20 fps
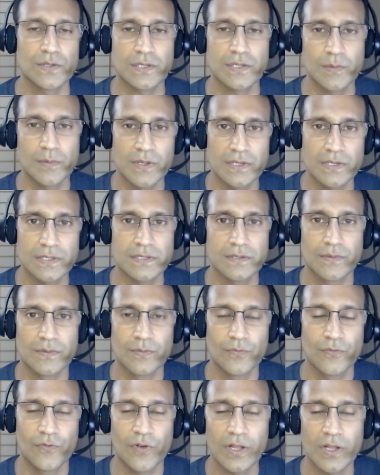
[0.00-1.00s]
some of these
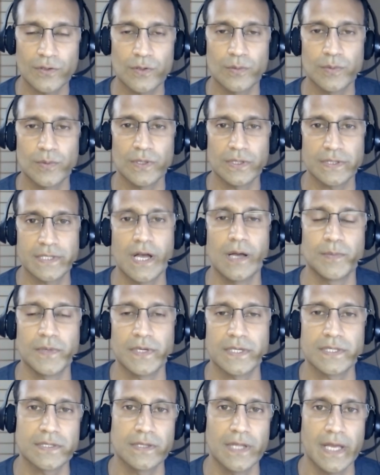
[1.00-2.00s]
vulnerable
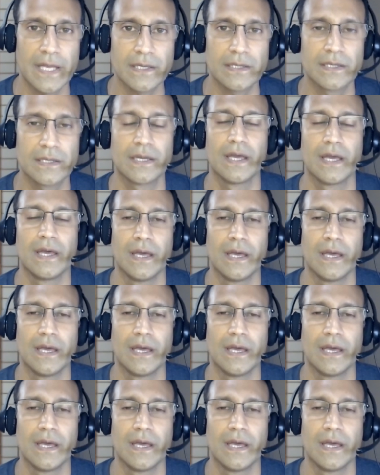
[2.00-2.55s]
topics like,